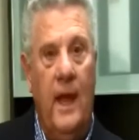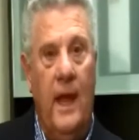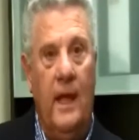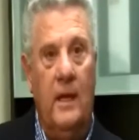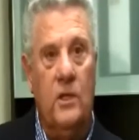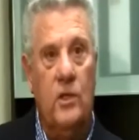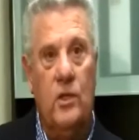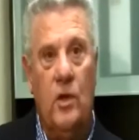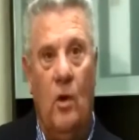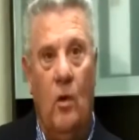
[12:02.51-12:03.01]

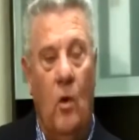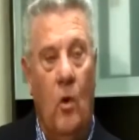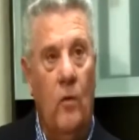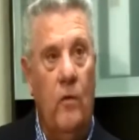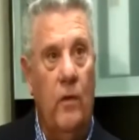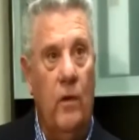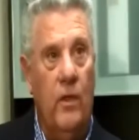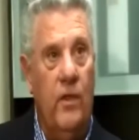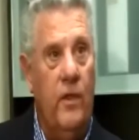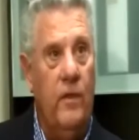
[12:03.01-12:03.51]
And so
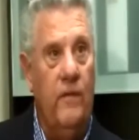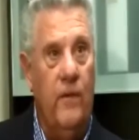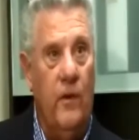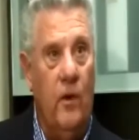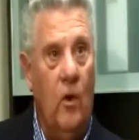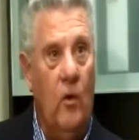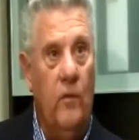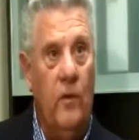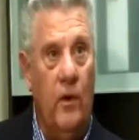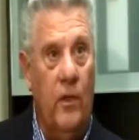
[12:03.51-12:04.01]
over
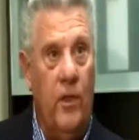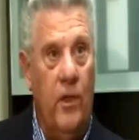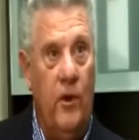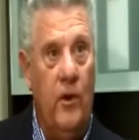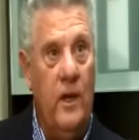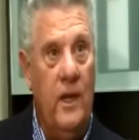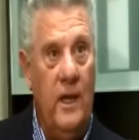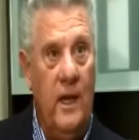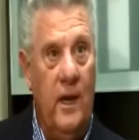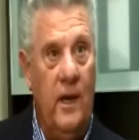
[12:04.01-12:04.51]
for over
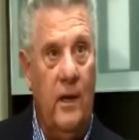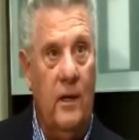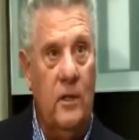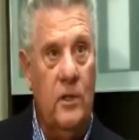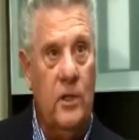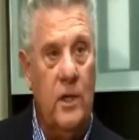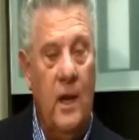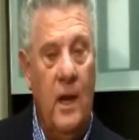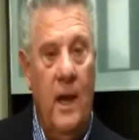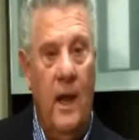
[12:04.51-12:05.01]
30
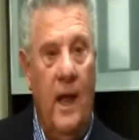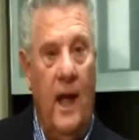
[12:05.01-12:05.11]
years,